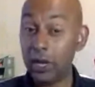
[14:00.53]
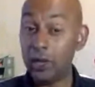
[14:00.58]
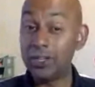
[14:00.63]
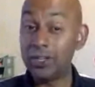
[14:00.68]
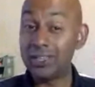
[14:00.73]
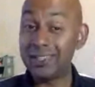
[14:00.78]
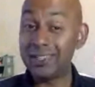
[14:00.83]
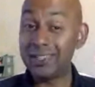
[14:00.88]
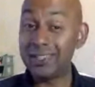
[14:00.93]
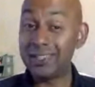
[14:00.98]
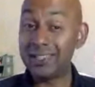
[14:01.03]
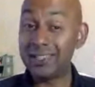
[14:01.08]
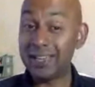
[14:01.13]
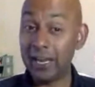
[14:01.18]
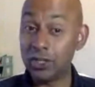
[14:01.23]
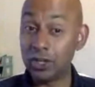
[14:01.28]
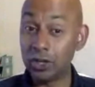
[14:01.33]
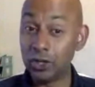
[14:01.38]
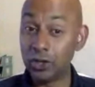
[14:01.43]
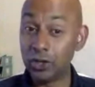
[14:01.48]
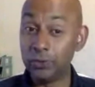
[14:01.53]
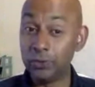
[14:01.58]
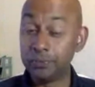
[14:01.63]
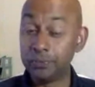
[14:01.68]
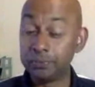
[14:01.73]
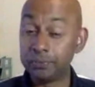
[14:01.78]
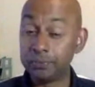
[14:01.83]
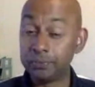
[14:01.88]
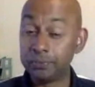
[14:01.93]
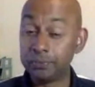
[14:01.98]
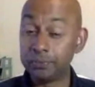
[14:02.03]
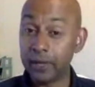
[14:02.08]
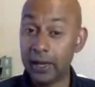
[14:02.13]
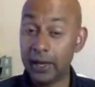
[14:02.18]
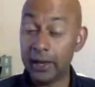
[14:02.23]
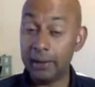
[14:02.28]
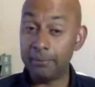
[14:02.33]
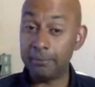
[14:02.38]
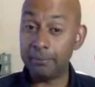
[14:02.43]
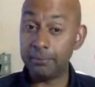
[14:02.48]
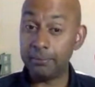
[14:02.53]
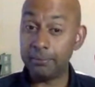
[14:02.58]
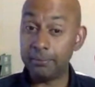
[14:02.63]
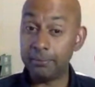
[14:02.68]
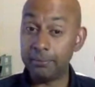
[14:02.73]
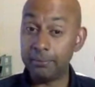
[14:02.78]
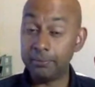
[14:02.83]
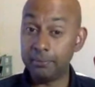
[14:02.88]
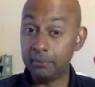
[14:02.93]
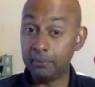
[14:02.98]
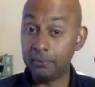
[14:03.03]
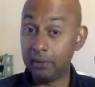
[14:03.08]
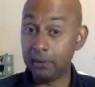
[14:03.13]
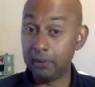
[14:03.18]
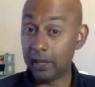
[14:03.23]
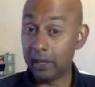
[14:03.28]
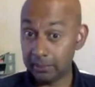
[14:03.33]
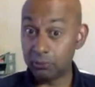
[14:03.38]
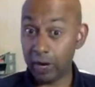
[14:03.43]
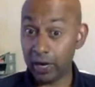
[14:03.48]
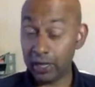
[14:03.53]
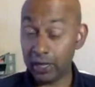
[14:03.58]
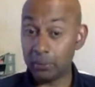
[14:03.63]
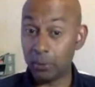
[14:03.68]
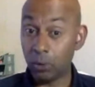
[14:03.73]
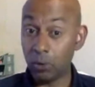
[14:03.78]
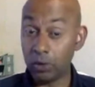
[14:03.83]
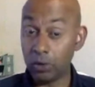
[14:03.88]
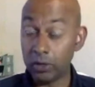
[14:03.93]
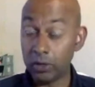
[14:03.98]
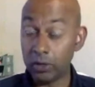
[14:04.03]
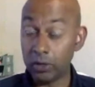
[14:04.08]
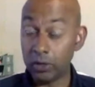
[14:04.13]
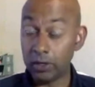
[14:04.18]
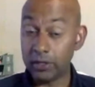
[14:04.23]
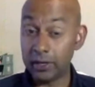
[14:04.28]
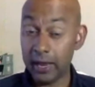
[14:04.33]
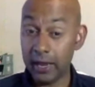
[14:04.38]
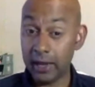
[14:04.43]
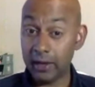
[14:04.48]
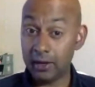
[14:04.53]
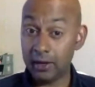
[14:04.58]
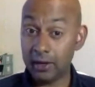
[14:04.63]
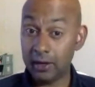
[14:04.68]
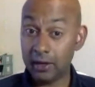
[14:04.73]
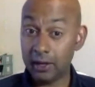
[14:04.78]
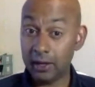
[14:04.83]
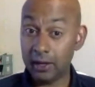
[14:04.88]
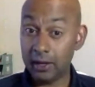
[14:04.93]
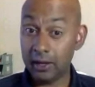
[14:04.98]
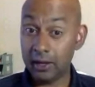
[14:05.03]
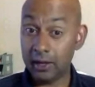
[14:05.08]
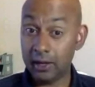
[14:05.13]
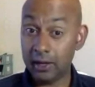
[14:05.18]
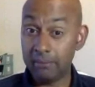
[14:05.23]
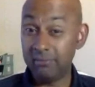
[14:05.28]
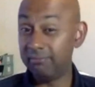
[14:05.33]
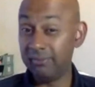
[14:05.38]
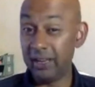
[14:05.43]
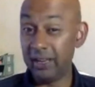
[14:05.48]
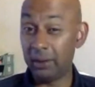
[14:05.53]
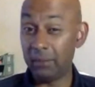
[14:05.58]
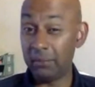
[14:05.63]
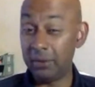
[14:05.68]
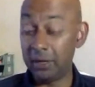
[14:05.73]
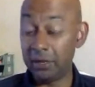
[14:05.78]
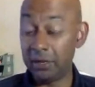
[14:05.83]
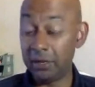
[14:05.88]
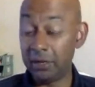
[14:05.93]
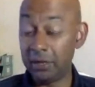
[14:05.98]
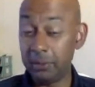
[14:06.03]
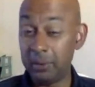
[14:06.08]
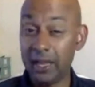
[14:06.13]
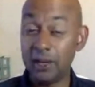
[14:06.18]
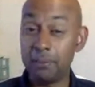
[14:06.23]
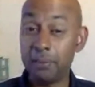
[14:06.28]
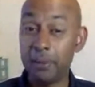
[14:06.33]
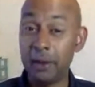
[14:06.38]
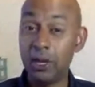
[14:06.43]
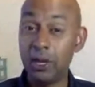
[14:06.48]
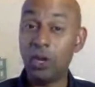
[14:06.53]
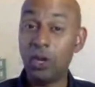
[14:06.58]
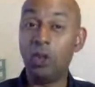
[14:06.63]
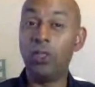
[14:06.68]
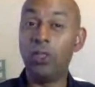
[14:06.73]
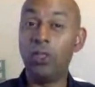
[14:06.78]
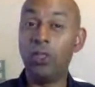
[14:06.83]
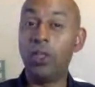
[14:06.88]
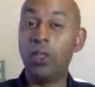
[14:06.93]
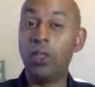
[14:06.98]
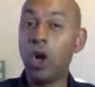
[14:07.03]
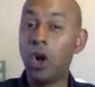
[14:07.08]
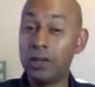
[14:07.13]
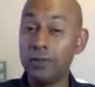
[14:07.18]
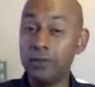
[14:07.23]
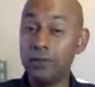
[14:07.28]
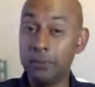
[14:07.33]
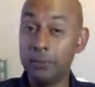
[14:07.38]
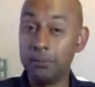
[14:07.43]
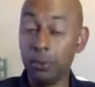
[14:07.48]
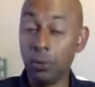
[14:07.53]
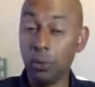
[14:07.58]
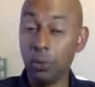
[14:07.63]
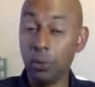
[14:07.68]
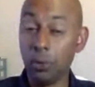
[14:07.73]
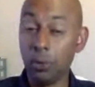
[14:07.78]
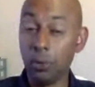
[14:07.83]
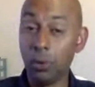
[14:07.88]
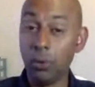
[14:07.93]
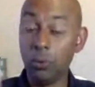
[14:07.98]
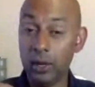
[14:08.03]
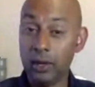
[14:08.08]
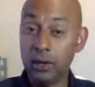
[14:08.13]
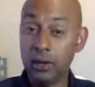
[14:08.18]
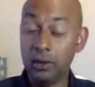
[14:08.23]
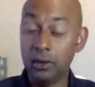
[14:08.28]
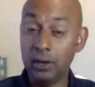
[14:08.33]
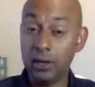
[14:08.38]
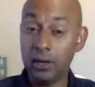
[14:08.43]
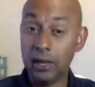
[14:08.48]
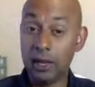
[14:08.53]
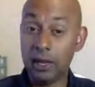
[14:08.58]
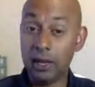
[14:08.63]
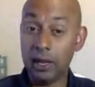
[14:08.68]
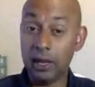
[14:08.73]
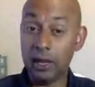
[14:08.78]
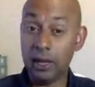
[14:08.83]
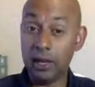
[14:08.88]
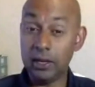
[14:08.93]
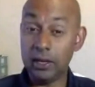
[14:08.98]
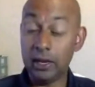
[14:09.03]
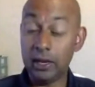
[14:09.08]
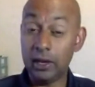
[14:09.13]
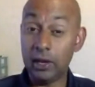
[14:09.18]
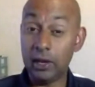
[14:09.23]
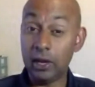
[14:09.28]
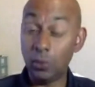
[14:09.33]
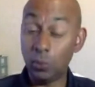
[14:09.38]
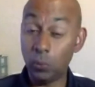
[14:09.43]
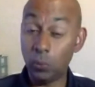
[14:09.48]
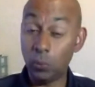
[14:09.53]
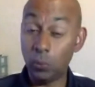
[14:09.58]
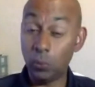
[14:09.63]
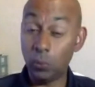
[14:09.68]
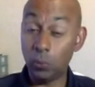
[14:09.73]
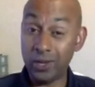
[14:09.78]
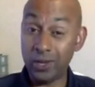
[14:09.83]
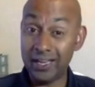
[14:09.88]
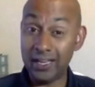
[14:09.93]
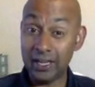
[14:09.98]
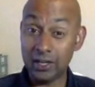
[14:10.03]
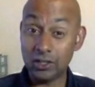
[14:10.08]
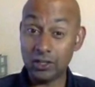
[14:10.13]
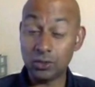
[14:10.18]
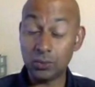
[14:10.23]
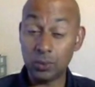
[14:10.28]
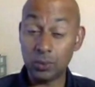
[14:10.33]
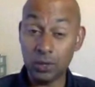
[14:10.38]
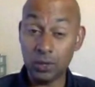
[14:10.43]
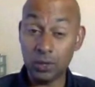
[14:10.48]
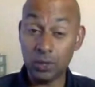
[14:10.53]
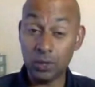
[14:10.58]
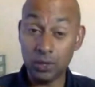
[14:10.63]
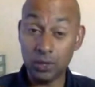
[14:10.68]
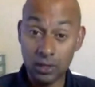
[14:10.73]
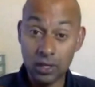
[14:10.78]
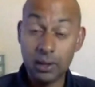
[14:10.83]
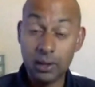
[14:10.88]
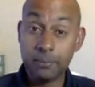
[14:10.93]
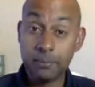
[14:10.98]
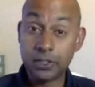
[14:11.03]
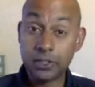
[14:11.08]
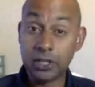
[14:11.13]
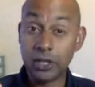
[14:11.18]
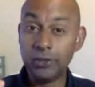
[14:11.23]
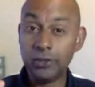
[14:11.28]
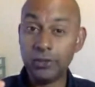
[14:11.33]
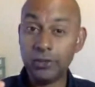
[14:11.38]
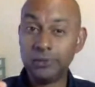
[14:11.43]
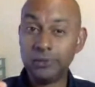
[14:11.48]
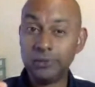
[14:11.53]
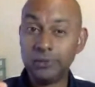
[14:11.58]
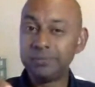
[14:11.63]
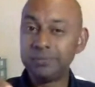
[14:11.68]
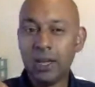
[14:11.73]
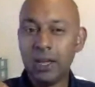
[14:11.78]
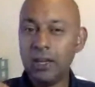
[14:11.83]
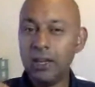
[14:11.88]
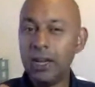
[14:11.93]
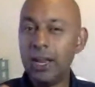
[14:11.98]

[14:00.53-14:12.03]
you're going to tend to drag the ball into the net. You know, I mean, again, depending on the height of the ball and when you're hitting it as well. So